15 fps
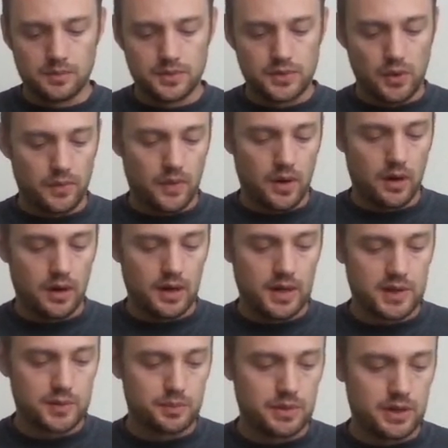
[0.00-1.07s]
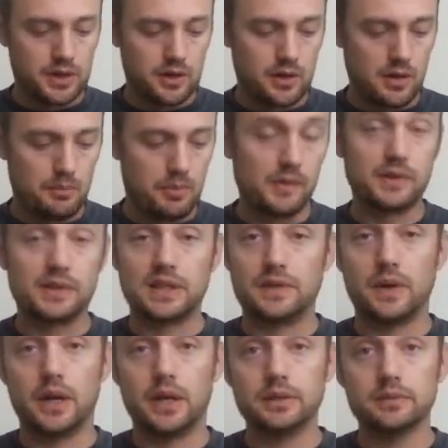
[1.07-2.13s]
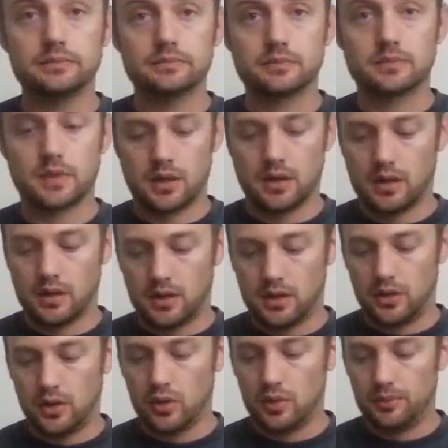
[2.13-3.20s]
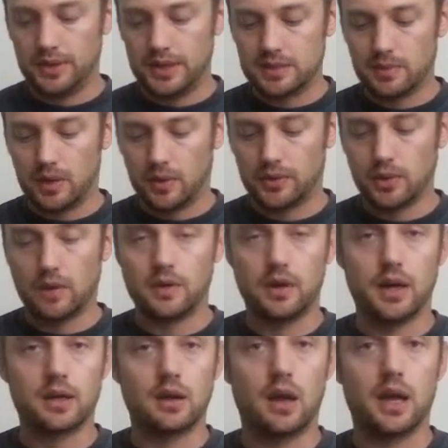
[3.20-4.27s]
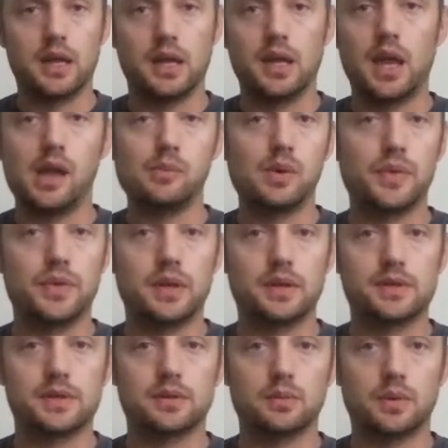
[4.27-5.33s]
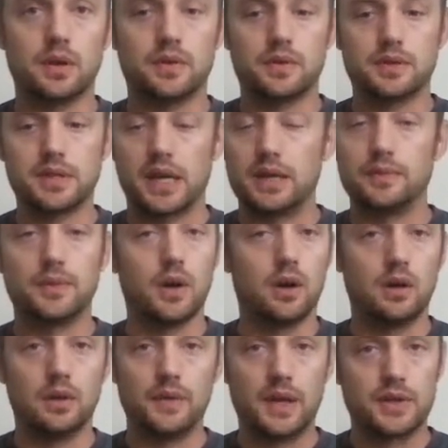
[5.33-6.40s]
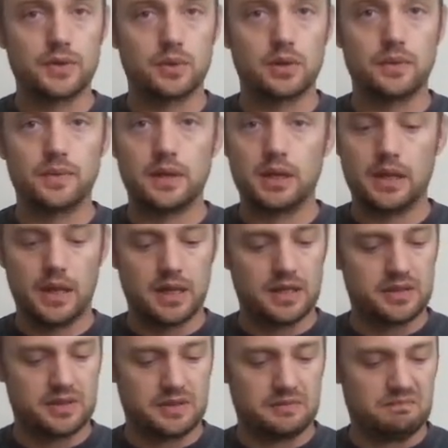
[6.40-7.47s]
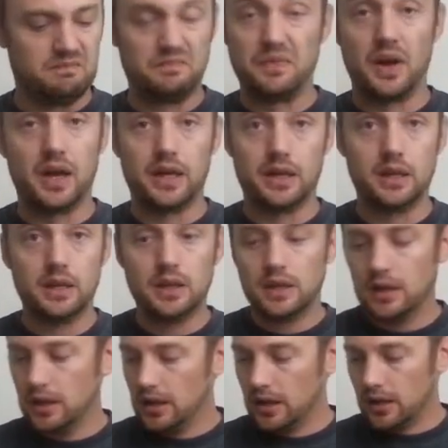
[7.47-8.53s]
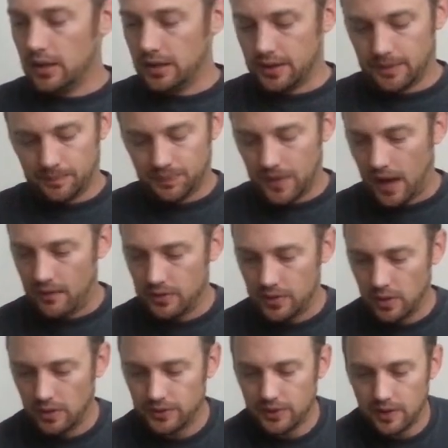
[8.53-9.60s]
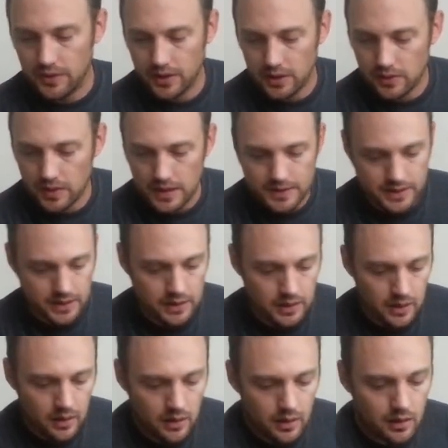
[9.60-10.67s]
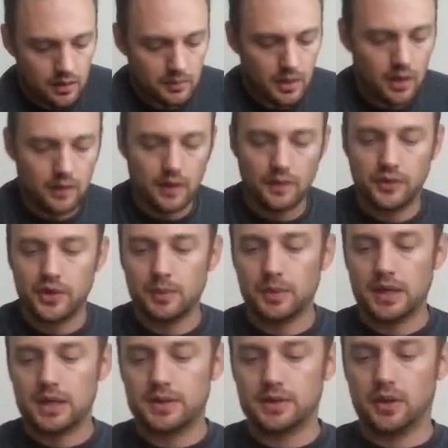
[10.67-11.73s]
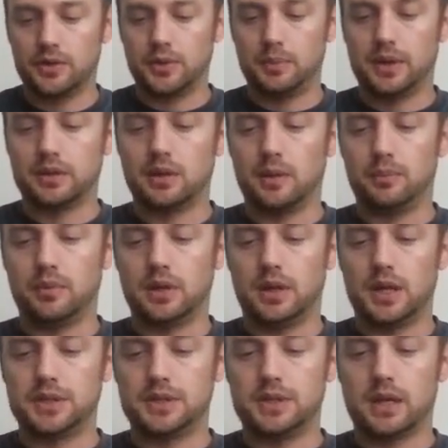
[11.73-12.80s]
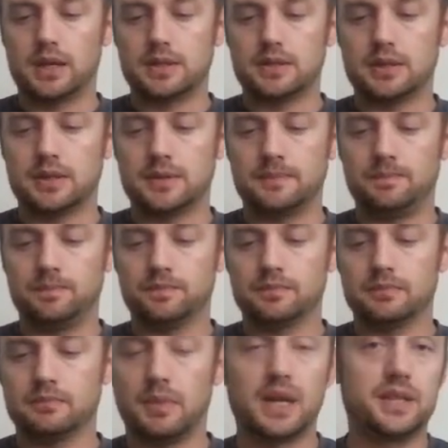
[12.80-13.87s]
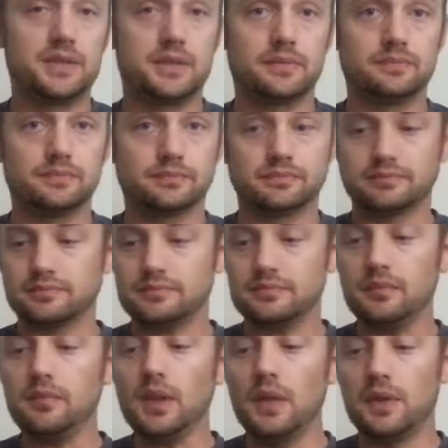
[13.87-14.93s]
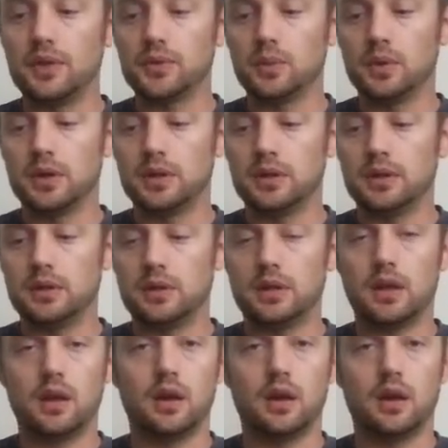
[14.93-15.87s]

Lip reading: So far it's been perfectly fine. No complaints about it whatsoever. I can game with it with Titanfall, that sort of thing, and it's fine. I haven't noticed anything crazy. All along the same lines, I also picked up one of Logitech's mice. This one